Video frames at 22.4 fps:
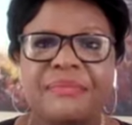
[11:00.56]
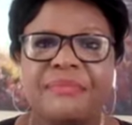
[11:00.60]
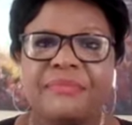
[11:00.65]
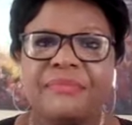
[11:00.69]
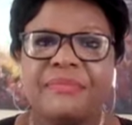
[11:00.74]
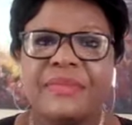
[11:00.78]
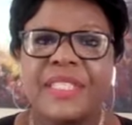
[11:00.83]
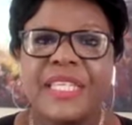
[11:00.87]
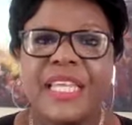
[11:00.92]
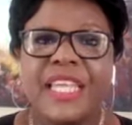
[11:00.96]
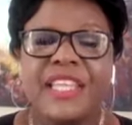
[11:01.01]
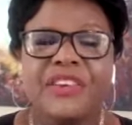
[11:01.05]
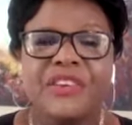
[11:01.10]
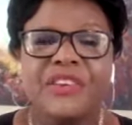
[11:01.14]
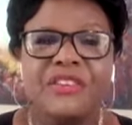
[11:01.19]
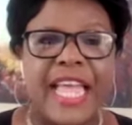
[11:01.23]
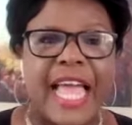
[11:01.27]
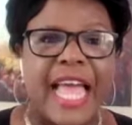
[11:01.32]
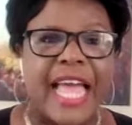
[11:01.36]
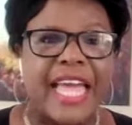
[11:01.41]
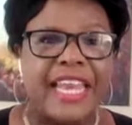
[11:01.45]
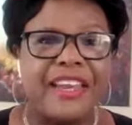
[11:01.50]
and and
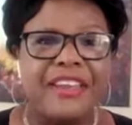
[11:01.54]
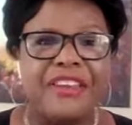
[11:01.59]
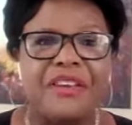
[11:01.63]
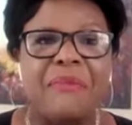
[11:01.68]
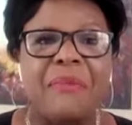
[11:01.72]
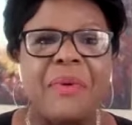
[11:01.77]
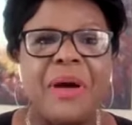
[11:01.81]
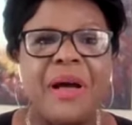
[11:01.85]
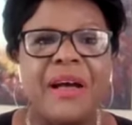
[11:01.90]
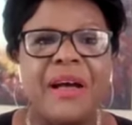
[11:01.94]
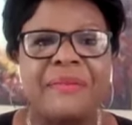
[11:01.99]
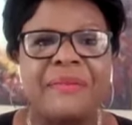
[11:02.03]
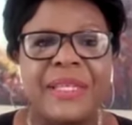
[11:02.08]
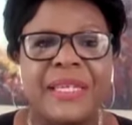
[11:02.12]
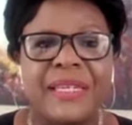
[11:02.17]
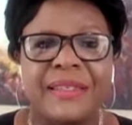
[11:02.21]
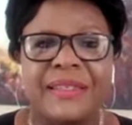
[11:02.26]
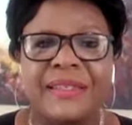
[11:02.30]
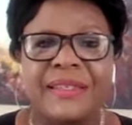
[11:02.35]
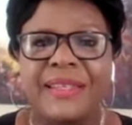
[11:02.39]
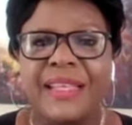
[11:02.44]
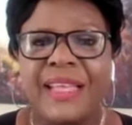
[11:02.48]
your dad and your mom,
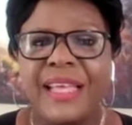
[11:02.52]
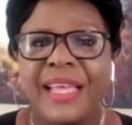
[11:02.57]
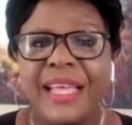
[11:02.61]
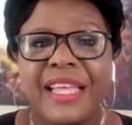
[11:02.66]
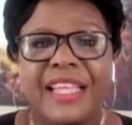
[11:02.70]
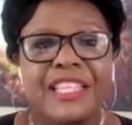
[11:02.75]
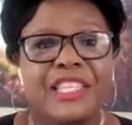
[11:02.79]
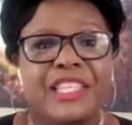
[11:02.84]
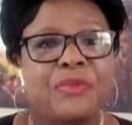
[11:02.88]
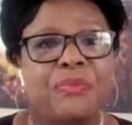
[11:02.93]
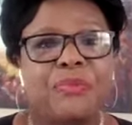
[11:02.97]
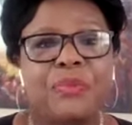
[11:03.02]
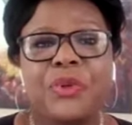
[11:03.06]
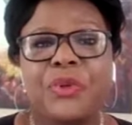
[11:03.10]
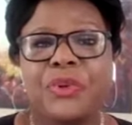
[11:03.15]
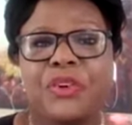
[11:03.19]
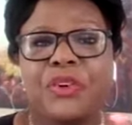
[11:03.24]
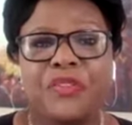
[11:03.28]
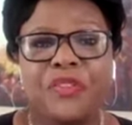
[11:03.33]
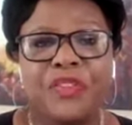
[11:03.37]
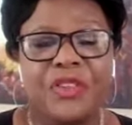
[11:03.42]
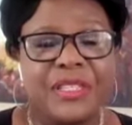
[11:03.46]
and it's it's
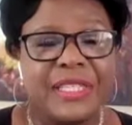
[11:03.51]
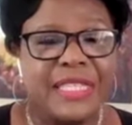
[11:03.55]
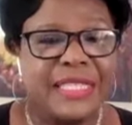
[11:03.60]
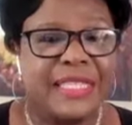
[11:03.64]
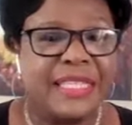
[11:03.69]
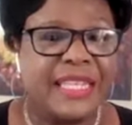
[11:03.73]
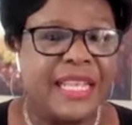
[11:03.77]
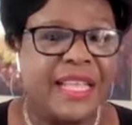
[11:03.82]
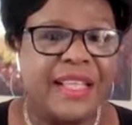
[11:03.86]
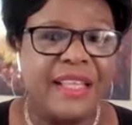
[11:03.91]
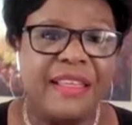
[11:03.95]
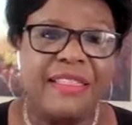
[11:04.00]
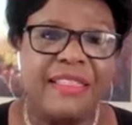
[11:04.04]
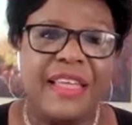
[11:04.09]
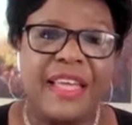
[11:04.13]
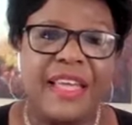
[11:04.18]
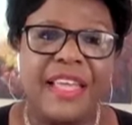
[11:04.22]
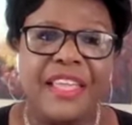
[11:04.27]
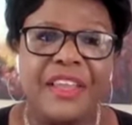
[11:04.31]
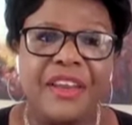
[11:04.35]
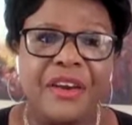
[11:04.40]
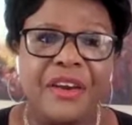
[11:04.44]
beautiful to say
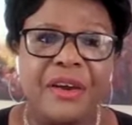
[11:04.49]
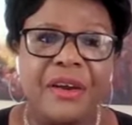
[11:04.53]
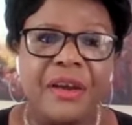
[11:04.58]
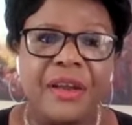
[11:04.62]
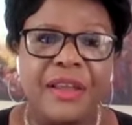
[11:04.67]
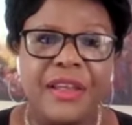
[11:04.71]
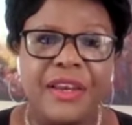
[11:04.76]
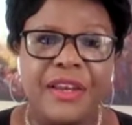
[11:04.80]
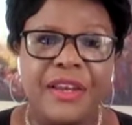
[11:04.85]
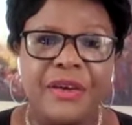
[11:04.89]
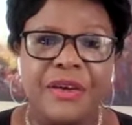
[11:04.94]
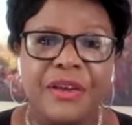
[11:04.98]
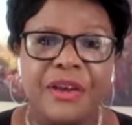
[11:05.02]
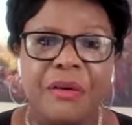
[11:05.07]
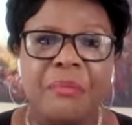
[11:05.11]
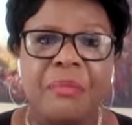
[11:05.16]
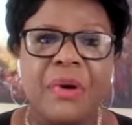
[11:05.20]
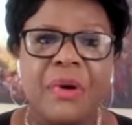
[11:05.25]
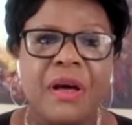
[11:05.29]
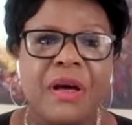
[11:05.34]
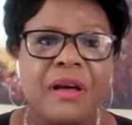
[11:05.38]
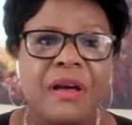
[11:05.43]
that your you know your
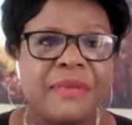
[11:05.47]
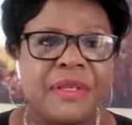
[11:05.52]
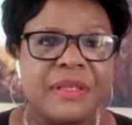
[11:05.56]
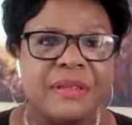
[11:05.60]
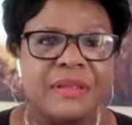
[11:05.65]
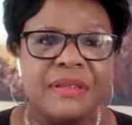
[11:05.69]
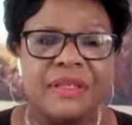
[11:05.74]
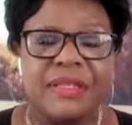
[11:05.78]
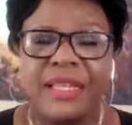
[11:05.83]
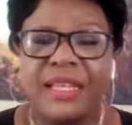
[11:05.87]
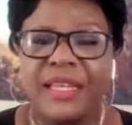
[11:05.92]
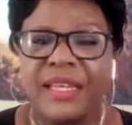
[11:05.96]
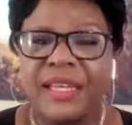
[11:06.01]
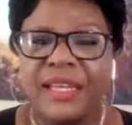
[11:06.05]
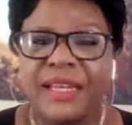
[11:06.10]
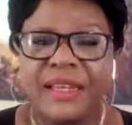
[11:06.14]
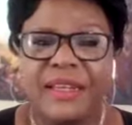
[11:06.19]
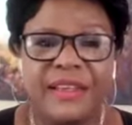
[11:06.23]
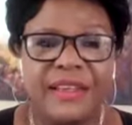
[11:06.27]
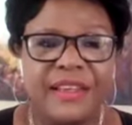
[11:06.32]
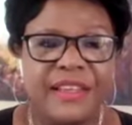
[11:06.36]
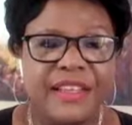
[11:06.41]
mom is
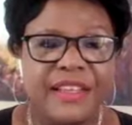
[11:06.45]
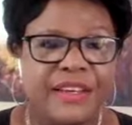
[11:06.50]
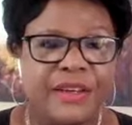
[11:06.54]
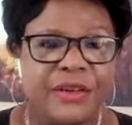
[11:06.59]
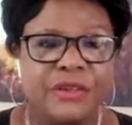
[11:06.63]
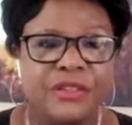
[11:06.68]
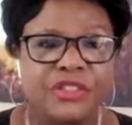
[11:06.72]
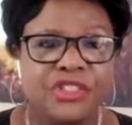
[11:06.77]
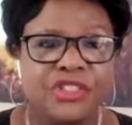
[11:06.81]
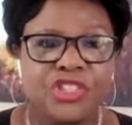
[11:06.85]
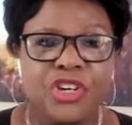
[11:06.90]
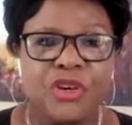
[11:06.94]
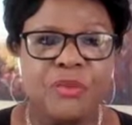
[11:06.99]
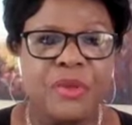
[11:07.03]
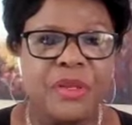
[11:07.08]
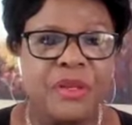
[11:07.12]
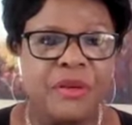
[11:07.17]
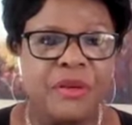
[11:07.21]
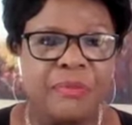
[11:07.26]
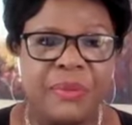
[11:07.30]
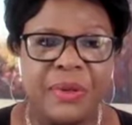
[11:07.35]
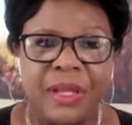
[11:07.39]
you know
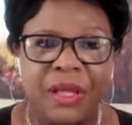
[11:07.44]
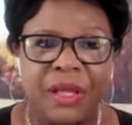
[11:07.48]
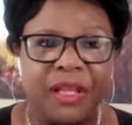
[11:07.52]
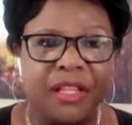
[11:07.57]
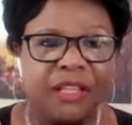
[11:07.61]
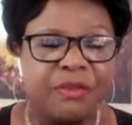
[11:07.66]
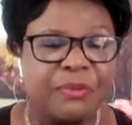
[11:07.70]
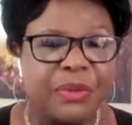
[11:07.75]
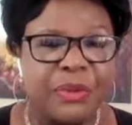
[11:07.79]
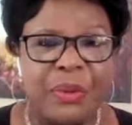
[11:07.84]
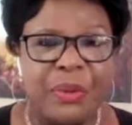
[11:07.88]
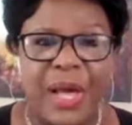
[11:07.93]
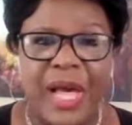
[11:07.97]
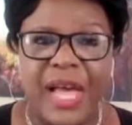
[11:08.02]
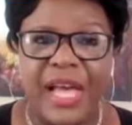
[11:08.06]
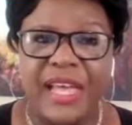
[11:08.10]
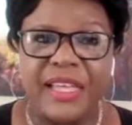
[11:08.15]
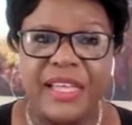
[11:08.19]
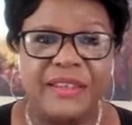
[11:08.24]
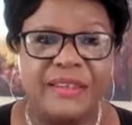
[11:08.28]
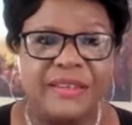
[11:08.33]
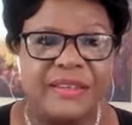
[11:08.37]
German, blonde, blue
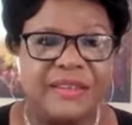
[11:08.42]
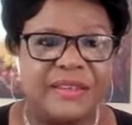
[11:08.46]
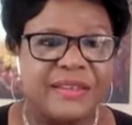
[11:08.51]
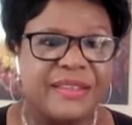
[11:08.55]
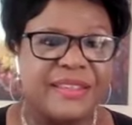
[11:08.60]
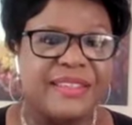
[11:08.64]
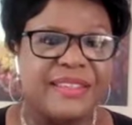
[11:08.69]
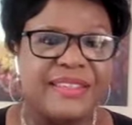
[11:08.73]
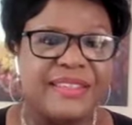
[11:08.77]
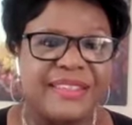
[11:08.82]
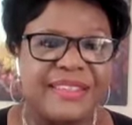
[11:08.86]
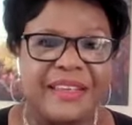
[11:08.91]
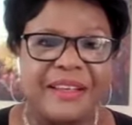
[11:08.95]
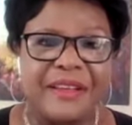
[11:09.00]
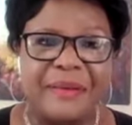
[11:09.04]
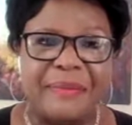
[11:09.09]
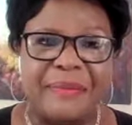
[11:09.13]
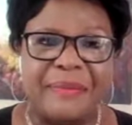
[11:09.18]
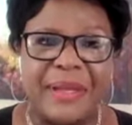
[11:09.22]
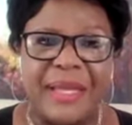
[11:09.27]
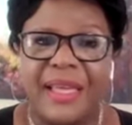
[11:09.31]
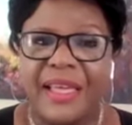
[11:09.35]
eyes, and
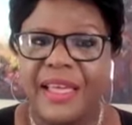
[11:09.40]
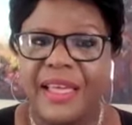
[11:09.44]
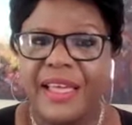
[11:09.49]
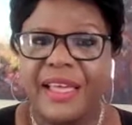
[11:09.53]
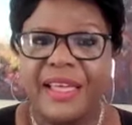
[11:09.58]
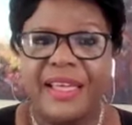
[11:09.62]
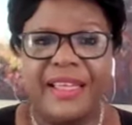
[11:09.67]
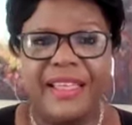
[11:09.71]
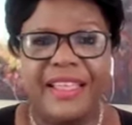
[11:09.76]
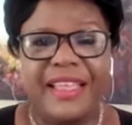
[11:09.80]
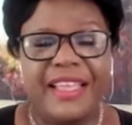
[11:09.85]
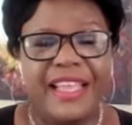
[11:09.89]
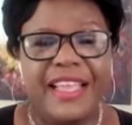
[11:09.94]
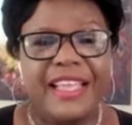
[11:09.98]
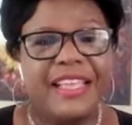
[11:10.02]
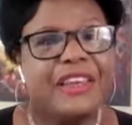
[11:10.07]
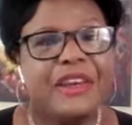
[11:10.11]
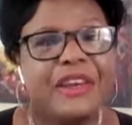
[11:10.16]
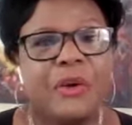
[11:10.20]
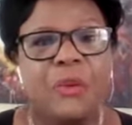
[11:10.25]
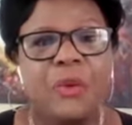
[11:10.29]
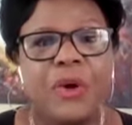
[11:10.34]
um,
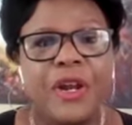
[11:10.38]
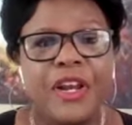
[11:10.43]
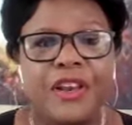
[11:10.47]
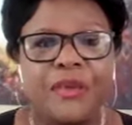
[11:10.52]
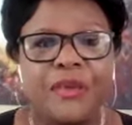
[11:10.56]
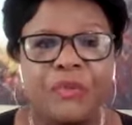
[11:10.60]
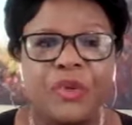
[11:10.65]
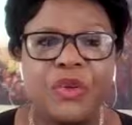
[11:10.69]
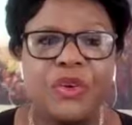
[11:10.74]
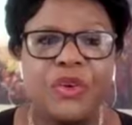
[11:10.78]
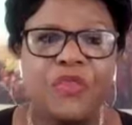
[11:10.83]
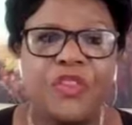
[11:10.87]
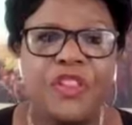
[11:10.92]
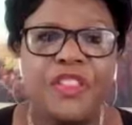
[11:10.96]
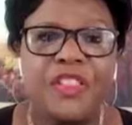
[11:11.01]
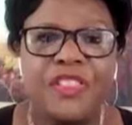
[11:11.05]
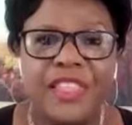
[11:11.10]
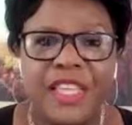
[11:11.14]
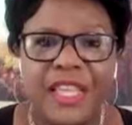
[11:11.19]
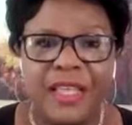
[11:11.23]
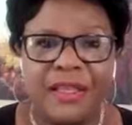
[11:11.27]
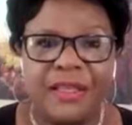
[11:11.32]
you know one of the
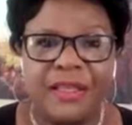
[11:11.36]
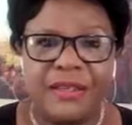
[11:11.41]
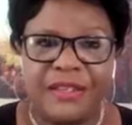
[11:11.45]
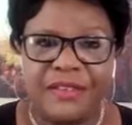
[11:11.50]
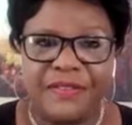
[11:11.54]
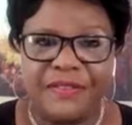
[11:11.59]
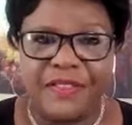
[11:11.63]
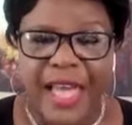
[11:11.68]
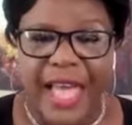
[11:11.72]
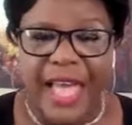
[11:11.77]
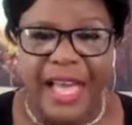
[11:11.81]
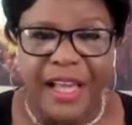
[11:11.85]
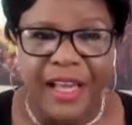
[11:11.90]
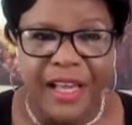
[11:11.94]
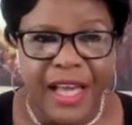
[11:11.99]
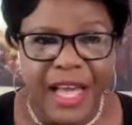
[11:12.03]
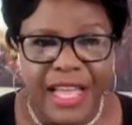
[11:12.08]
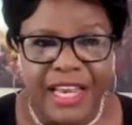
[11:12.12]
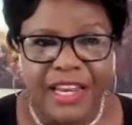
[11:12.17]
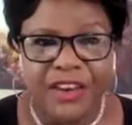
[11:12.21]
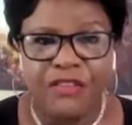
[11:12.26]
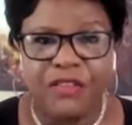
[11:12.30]
beautiful things of that
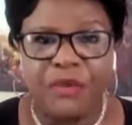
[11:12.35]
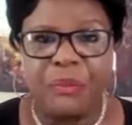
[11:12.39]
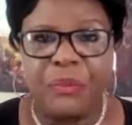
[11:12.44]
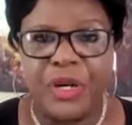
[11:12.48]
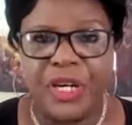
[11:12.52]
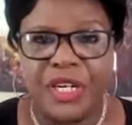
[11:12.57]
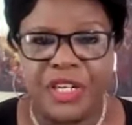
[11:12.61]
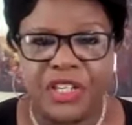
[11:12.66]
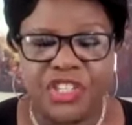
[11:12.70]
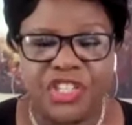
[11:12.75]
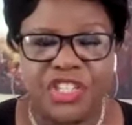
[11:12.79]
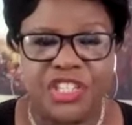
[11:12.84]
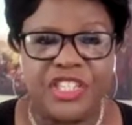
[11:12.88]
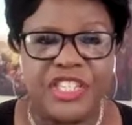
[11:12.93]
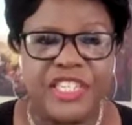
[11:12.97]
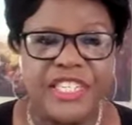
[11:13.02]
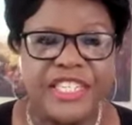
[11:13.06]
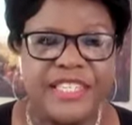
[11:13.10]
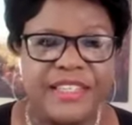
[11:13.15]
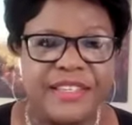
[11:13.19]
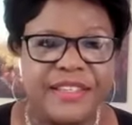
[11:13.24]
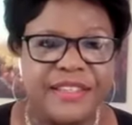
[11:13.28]
kind of a
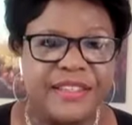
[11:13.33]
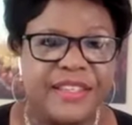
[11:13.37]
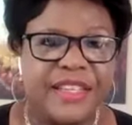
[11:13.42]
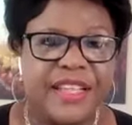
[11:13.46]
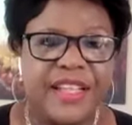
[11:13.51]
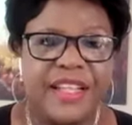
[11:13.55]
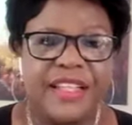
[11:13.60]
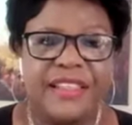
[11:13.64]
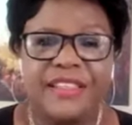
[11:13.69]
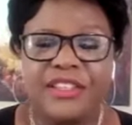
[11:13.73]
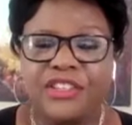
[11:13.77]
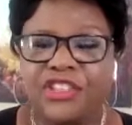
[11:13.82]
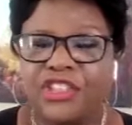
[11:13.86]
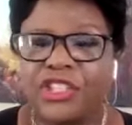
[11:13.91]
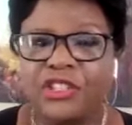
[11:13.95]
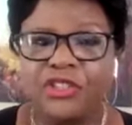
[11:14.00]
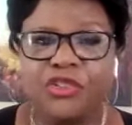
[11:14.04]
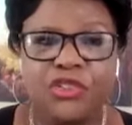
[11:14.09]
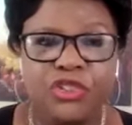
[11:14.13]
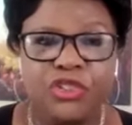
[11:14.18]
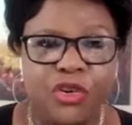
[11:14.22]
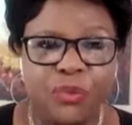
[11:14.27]
merger is
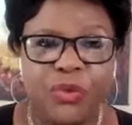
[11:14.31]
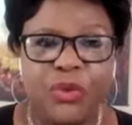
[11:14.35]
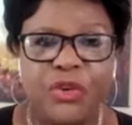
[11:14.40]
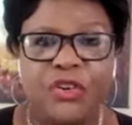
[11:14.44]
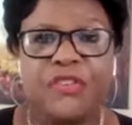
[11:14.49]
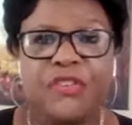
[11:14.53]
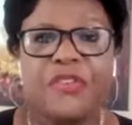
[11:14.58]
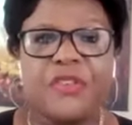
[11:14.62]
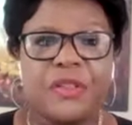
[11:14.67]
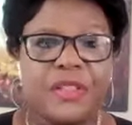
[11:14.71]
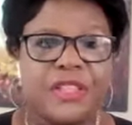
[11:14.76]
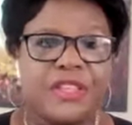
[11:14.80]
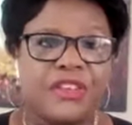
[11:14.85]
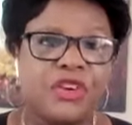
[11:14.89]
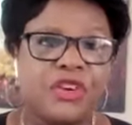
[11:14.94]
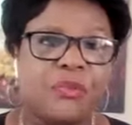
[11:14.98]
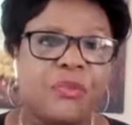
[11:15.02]
children are beautiful